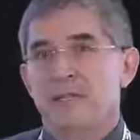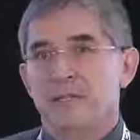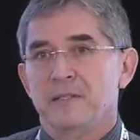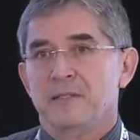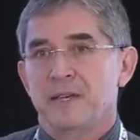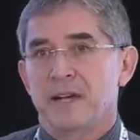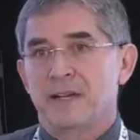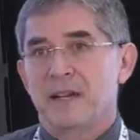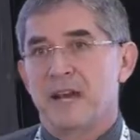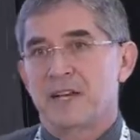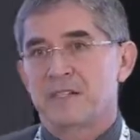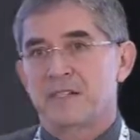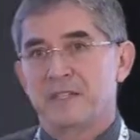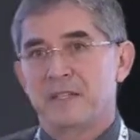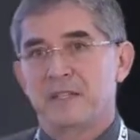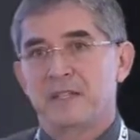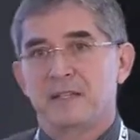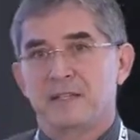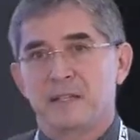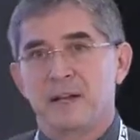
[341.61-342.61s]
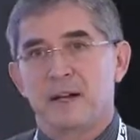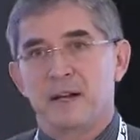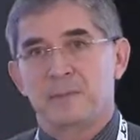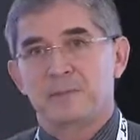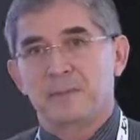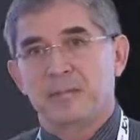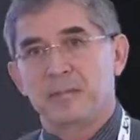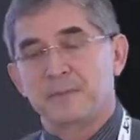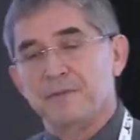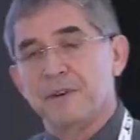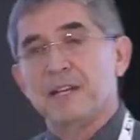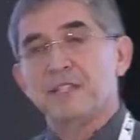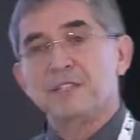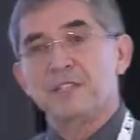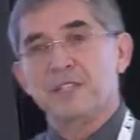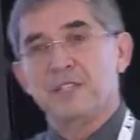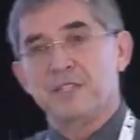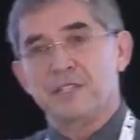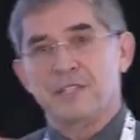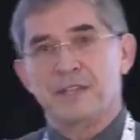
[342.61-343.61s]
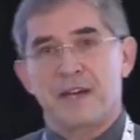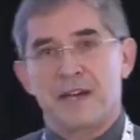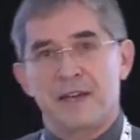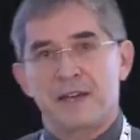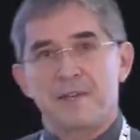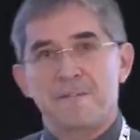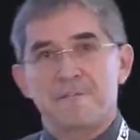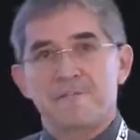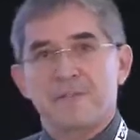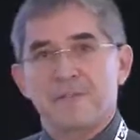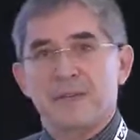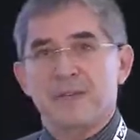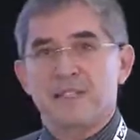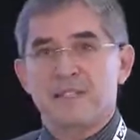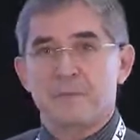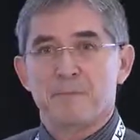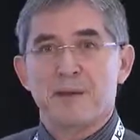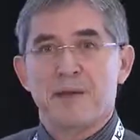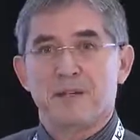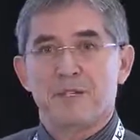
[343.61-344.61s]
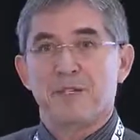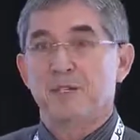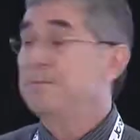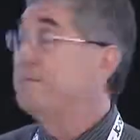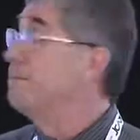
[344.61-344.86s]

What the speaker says: that actually the conventional side is a better